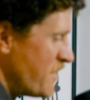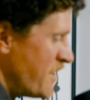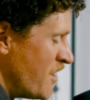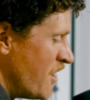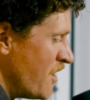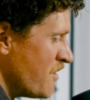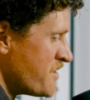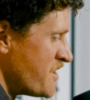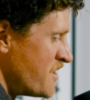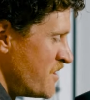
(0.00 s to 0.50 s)
when
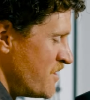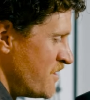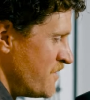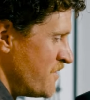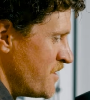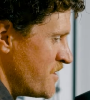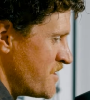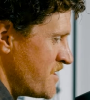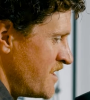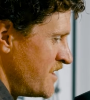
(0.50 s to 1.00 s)
I was at
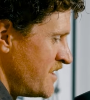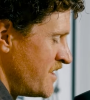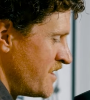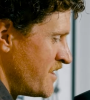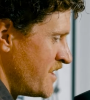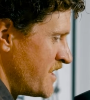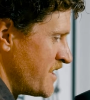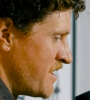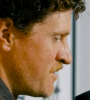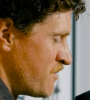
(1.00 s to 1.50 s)
university, the
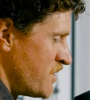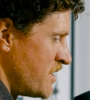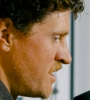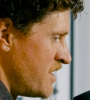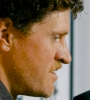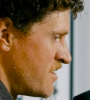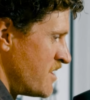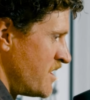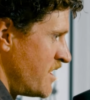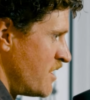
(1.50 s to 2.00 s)
thing that
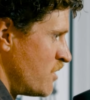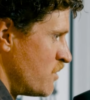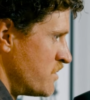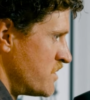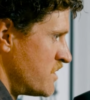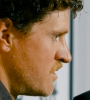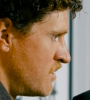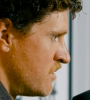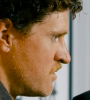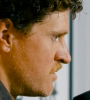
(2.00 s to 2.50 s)
really sort of
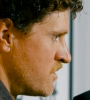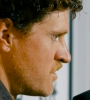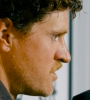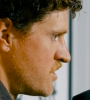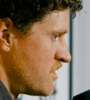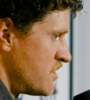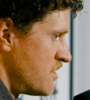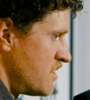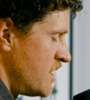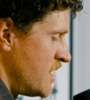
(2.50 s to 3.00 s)
helped
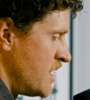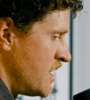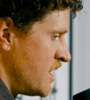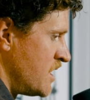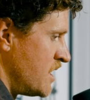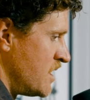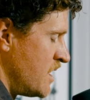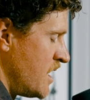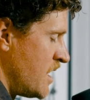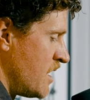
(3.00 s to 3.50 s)
launch
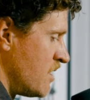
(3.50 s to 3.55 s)
uh,